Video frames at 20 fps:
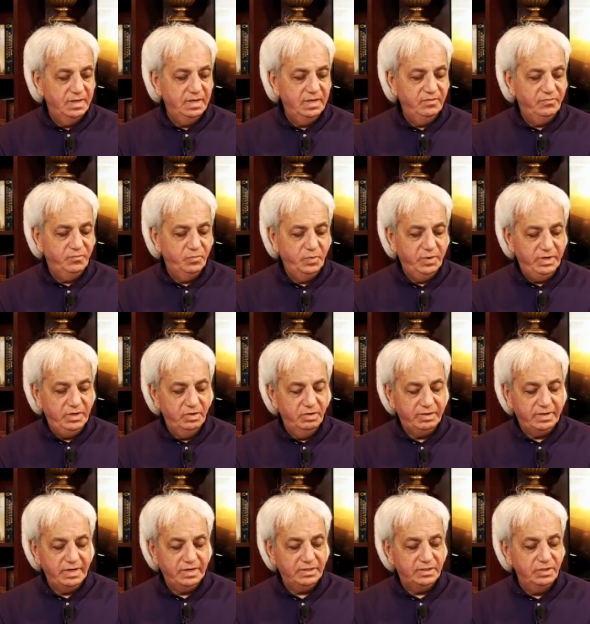if we
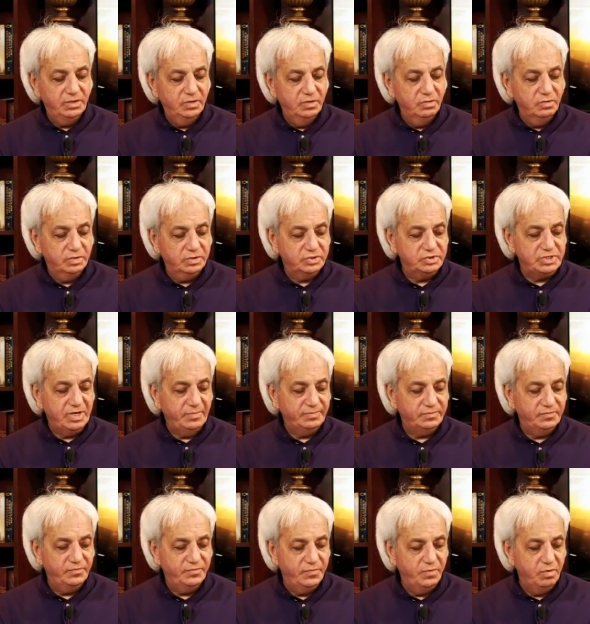look at Luke
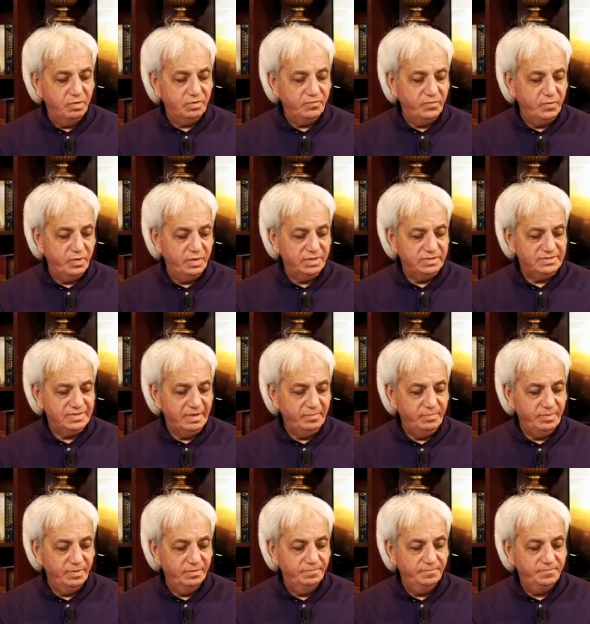chapter 4, for
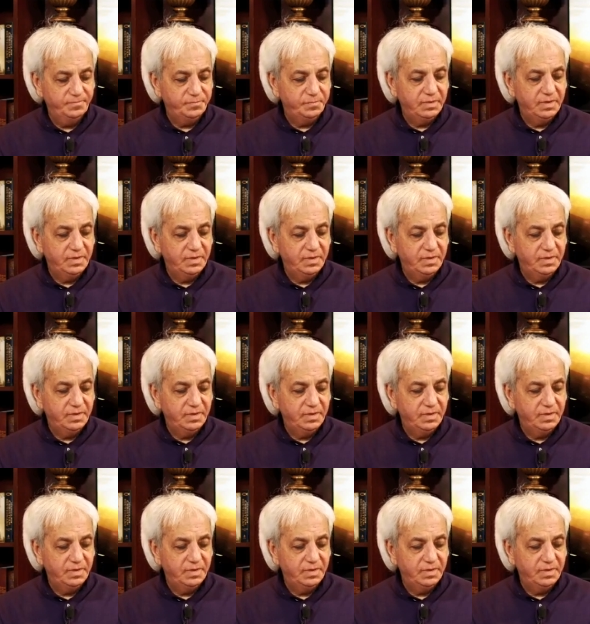example,